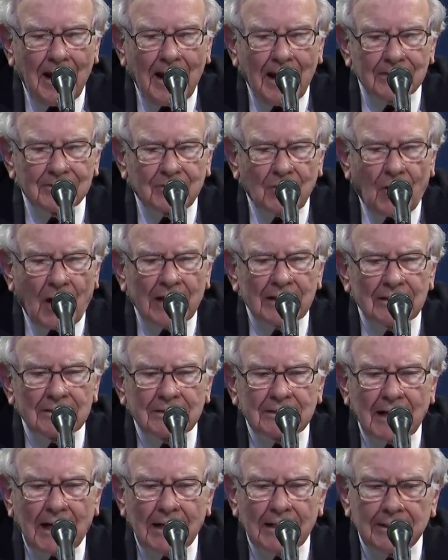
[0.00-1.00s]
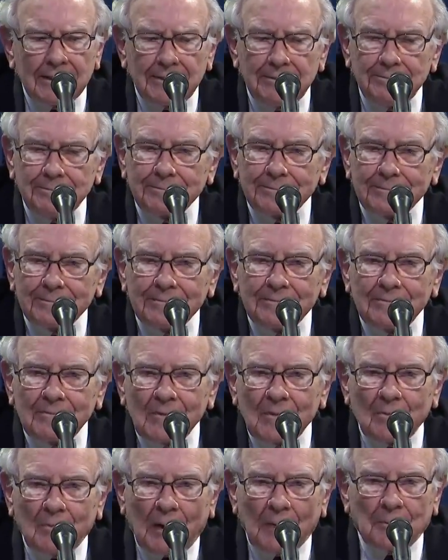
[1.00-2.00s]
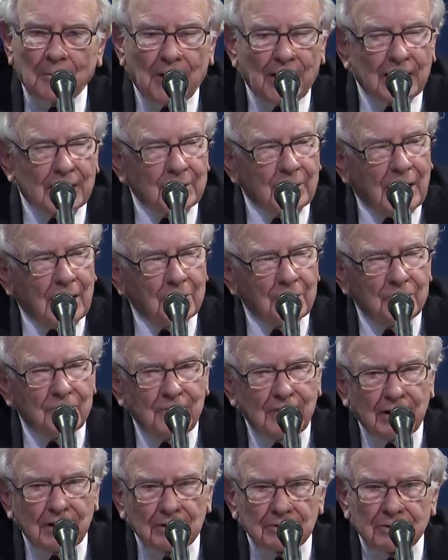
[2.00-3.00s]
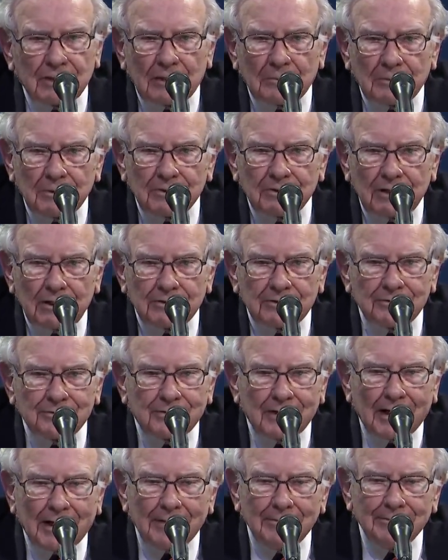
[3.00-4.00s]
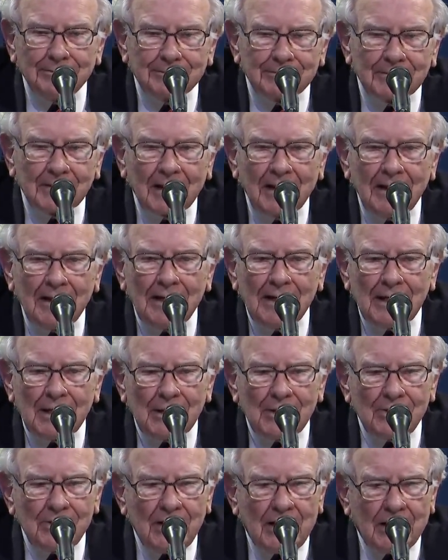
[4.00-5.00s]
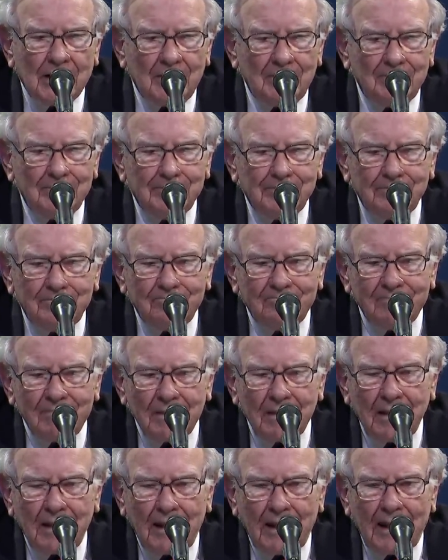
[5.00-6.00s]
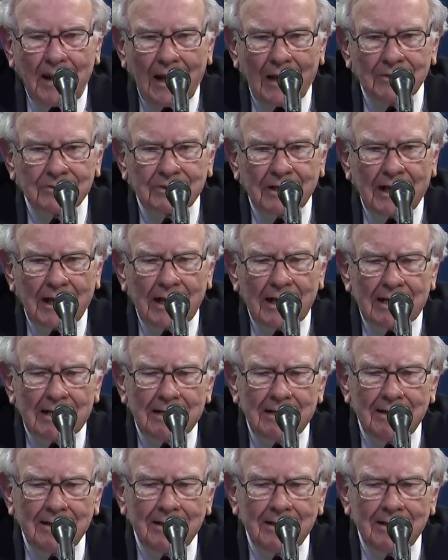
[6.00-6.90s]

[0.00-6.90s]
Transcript: And so I decided, by playing around with various numbers such as that it, as a